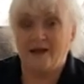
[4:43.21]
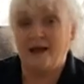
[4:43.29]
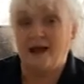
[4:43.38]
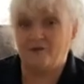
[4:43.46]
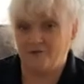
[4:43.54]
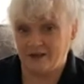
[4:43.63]

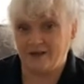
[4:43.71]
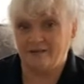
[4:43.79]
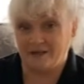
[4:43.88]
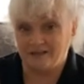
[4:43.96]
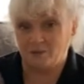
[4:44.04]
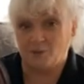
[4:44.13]
I think
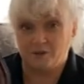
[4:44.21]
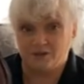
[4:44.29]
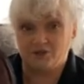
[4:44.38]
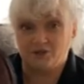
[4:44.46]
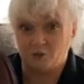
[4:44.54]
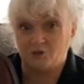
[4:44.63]
these will be the
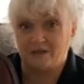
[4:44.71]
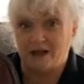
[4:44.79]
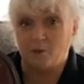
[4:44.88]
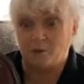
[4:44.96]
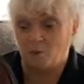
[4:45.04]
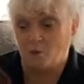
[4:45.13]
shoes that I
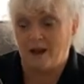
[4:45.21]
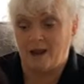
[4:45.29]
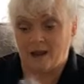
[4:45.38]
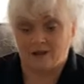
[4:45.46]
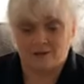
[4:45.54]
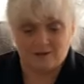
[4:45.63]
will wear.